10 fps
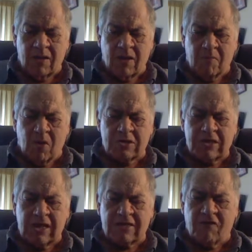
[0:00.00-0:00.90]

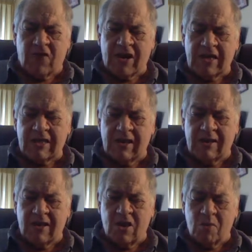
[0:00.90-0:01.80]
Emotion is a funny
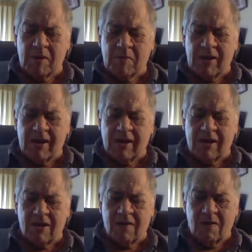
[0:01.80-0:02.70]
thing in the human being,
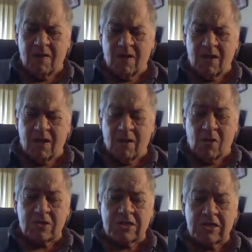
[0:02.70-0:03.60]
and
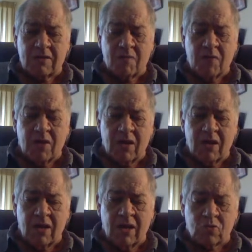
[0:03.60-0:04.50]
emotion
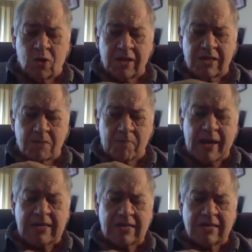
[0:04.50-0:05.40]
is what is the
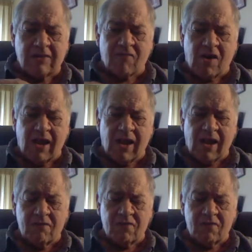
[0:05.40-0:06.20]
basis of our life.